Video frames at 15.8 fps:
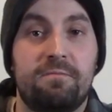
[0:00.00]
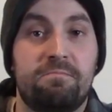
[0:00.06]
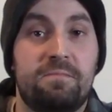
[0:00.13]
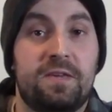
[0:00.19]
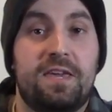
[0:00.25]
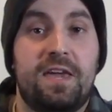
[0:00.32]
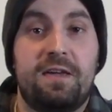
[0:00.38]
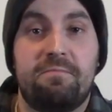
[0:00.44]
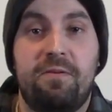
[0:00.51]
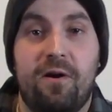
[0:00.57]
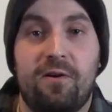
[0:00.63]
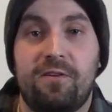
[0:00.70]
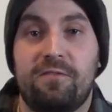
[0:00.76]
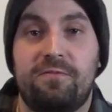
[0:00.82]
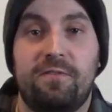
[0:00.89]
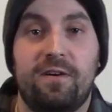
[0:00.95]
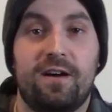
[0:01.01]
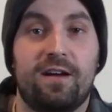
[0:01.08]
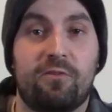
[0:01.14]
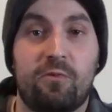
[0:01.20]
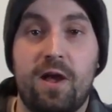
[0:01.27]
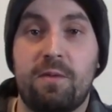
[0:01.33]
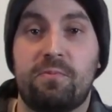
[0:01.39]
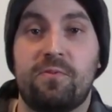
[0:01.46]
became part of
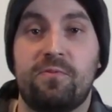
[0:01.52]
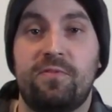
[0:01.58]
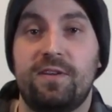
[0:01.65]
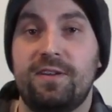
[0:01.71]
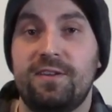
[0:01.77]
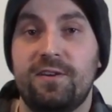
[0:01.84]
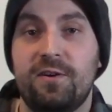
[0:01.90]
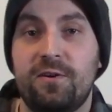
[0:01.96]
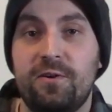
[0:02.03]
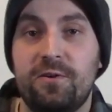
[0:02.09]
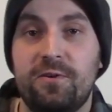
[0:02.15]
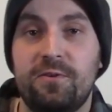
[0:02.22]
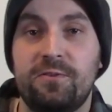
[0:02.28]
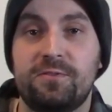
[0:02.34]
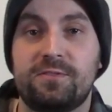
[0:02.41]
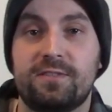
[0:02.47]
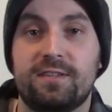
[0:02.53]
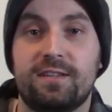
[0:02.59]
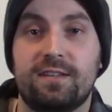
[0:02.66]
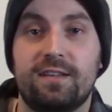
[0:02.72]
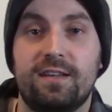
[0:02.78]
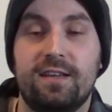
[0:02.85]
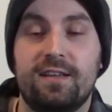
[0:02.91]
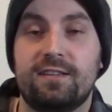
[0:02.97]
rapper videos,
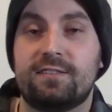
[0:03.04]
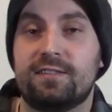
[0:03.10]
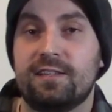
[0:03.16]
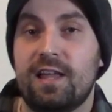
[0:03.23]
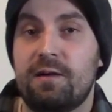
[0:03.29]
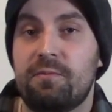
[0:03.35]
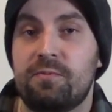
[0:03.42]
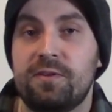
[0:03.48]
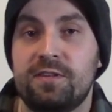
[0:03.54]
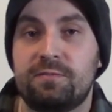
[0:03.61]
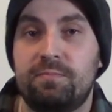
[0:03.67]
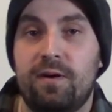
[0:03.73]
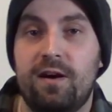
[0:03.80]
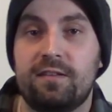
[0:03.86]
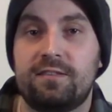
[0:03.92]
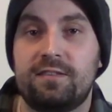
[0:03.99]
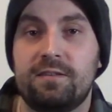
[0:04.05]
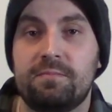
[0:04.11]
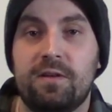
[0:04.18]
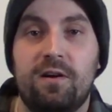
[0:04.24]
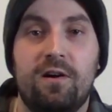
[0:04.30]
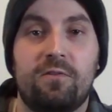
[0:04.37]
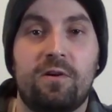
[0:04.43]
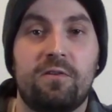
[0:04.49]
and celebrities bought them to
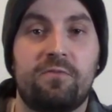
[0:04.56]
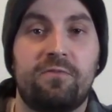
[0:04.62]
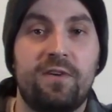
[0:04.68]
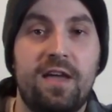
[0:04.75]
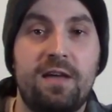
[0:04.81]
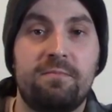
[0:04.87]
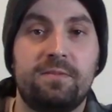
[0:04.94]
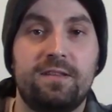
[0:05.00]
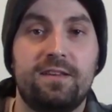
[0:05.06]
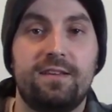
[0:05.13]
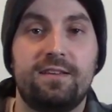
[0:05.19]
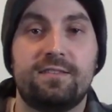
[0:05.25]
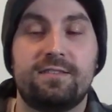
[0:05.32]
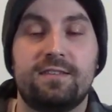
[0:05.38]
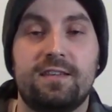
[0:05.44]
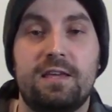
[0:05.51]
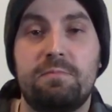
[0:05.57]
haul around families.